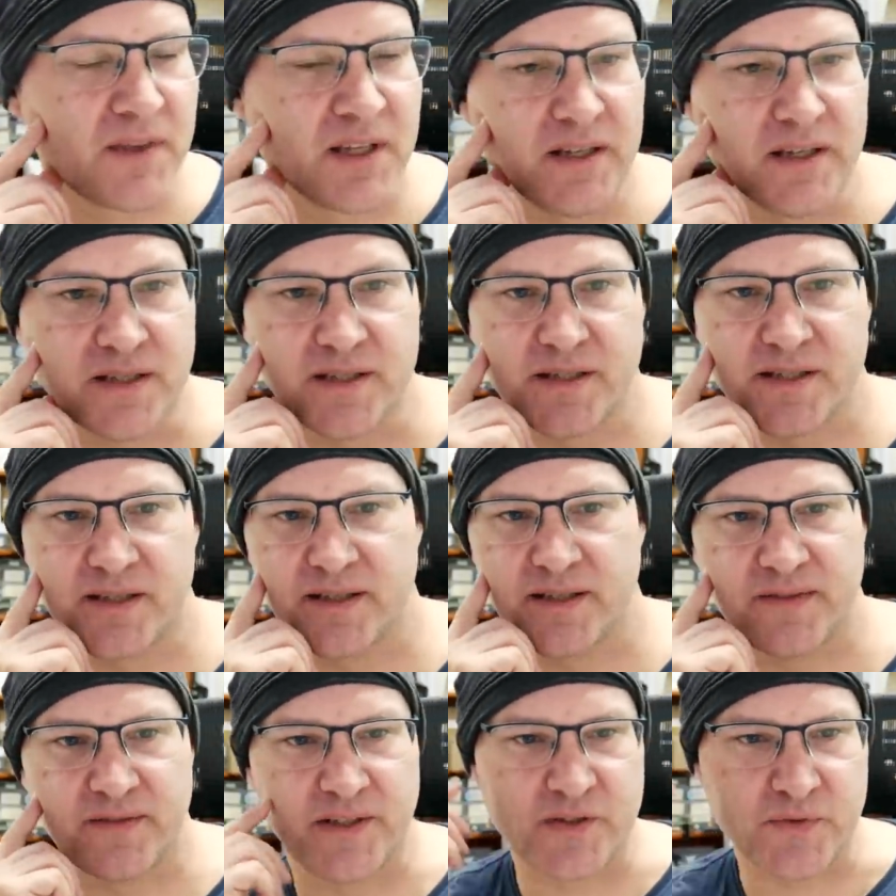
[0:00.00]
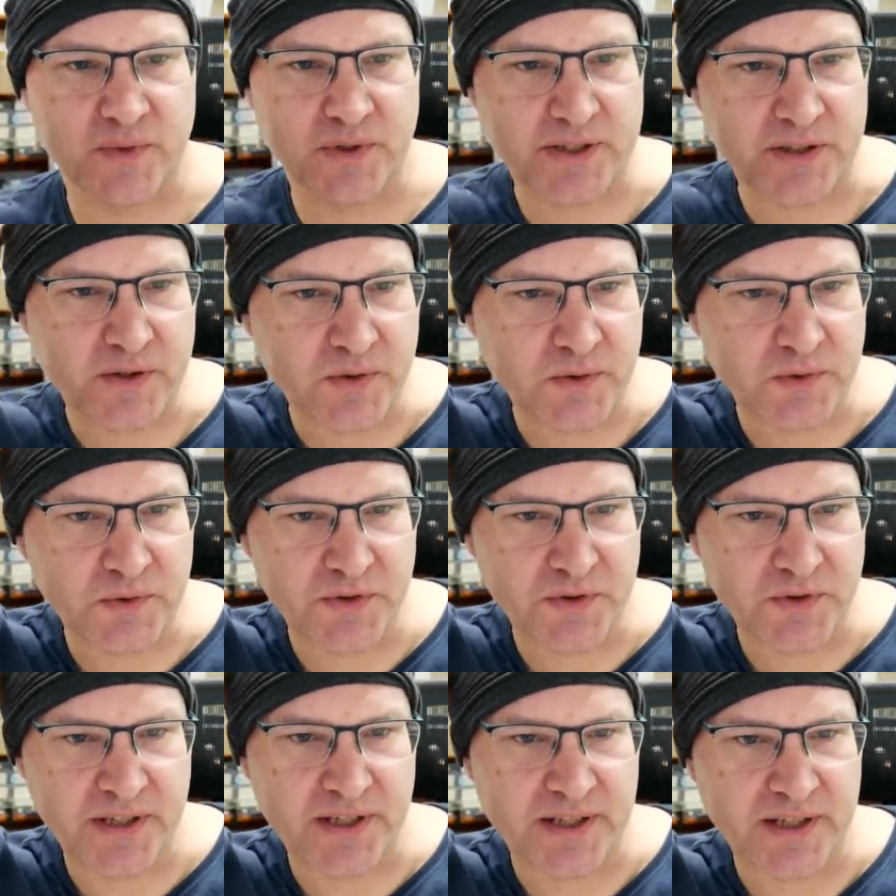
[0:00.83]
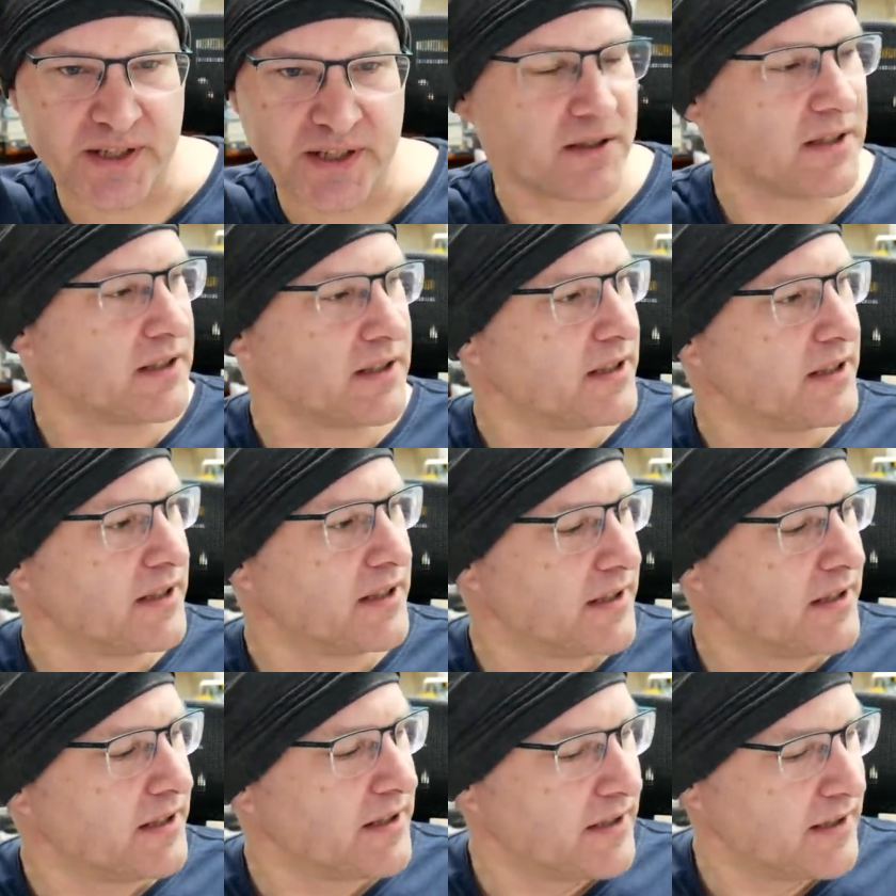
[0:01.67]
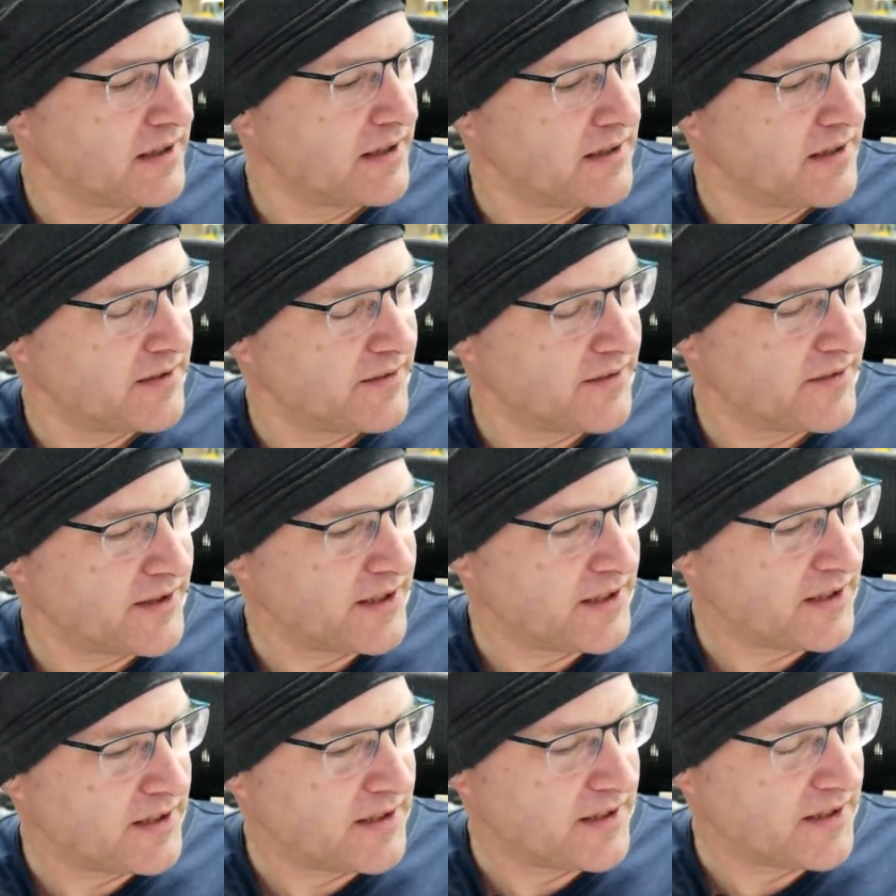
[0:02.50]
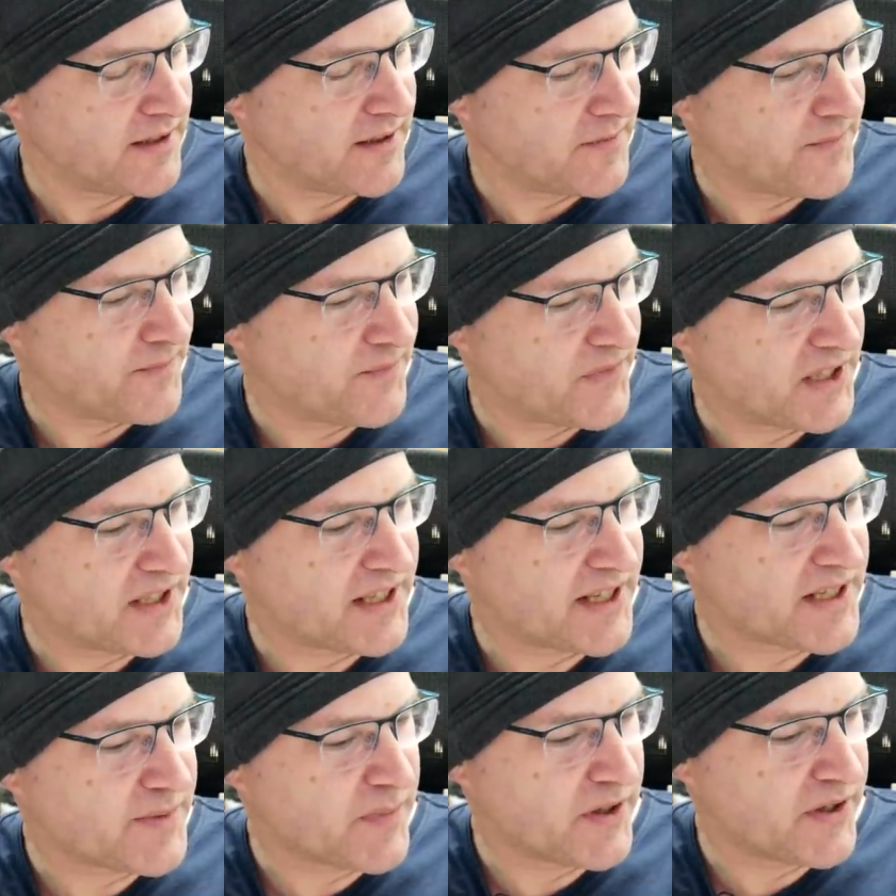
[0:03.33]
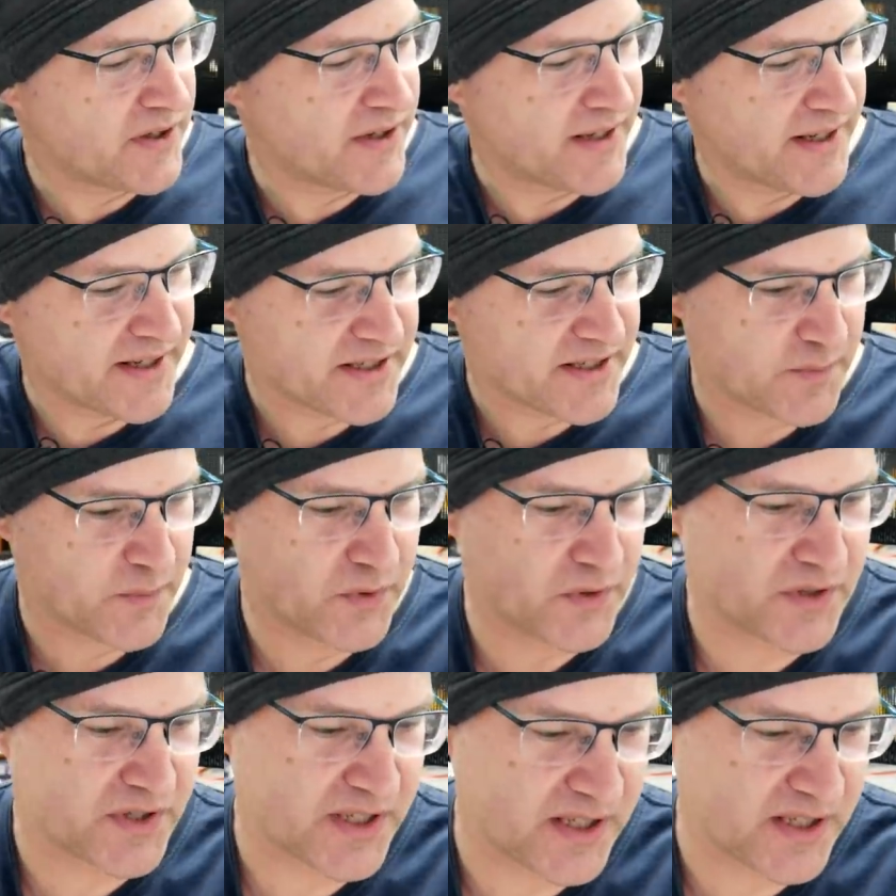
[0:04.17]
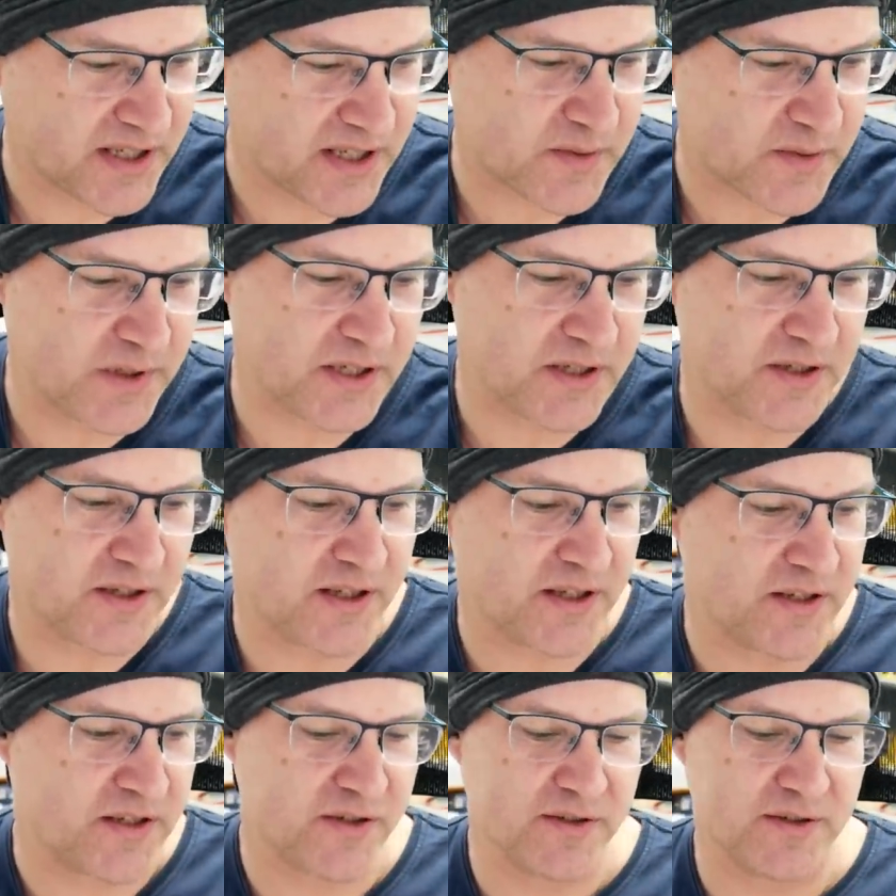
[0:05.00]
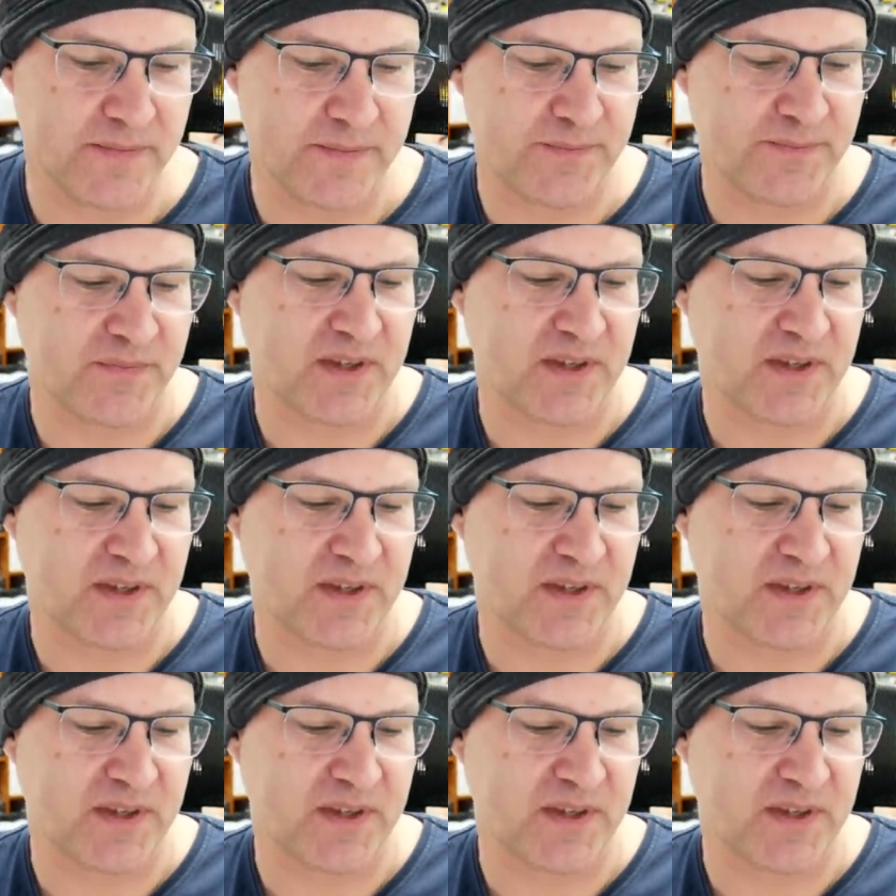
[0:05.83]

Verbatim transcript: It's uh, it's really cool that the um, that Tasmota now supports the ESP32.